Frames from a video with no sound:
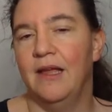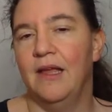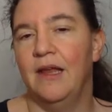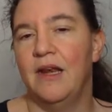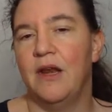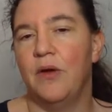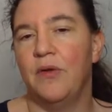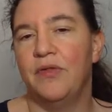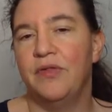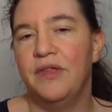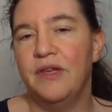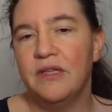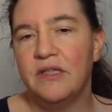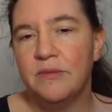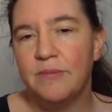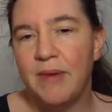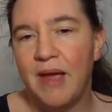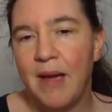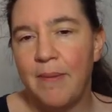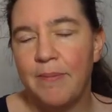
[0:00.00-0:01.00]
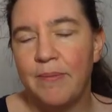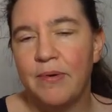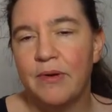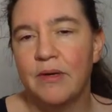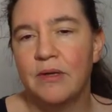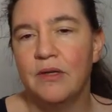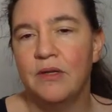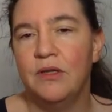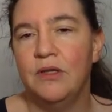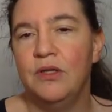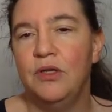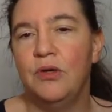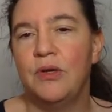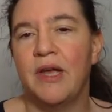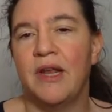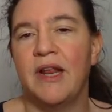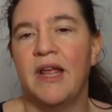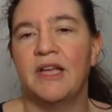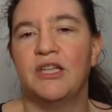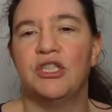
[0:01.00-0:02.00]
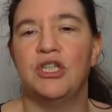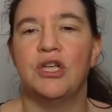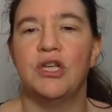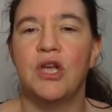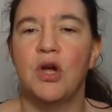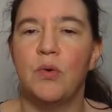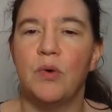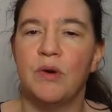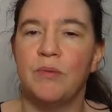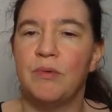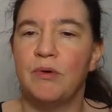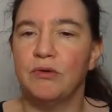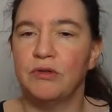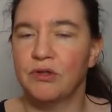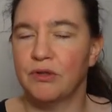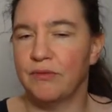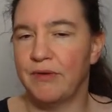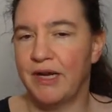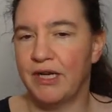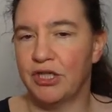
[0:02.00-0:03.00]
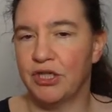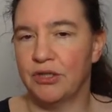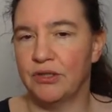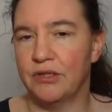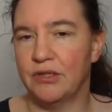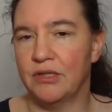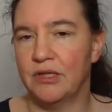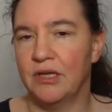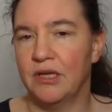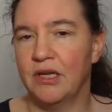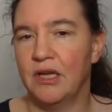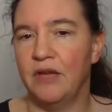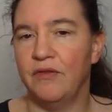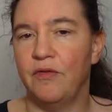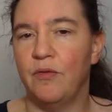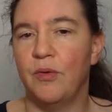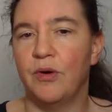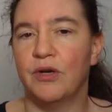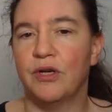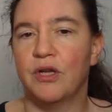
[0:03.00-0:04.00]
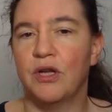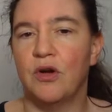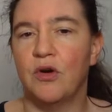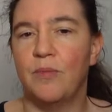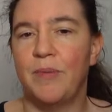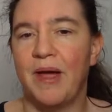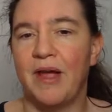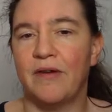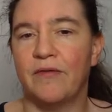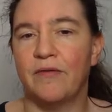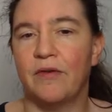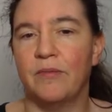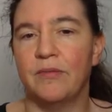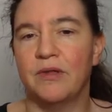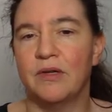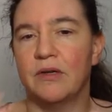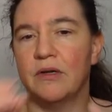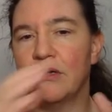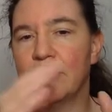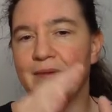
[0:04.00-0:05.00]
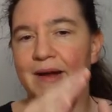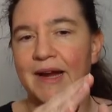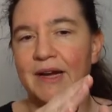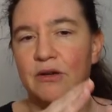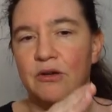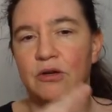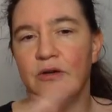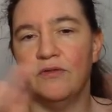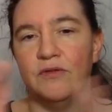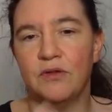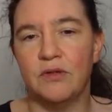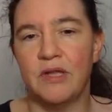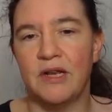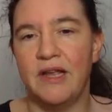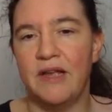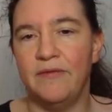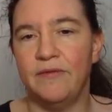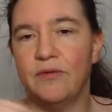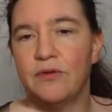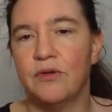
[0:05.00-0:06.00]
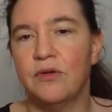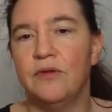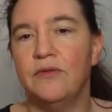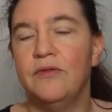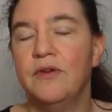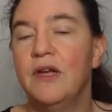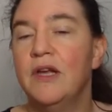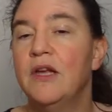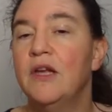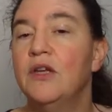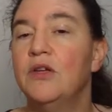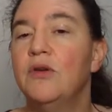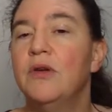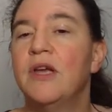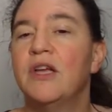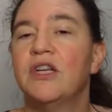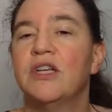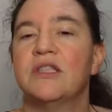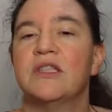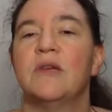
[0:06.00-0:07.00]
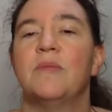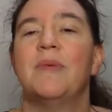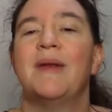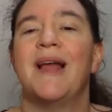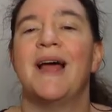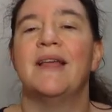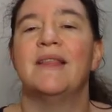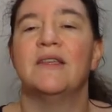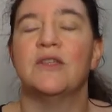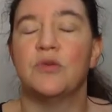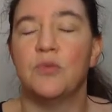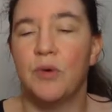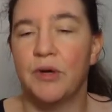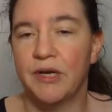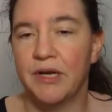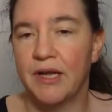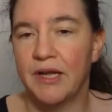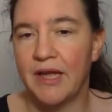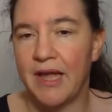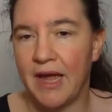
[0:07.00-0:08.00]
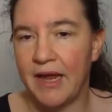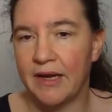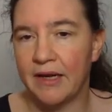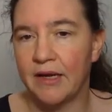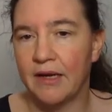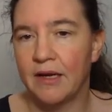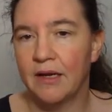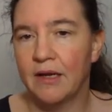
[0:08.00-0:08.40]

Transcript: Now this map, you can actually go in both directions. If you want to go back from the right curve to the left curve, you can just apply this one again.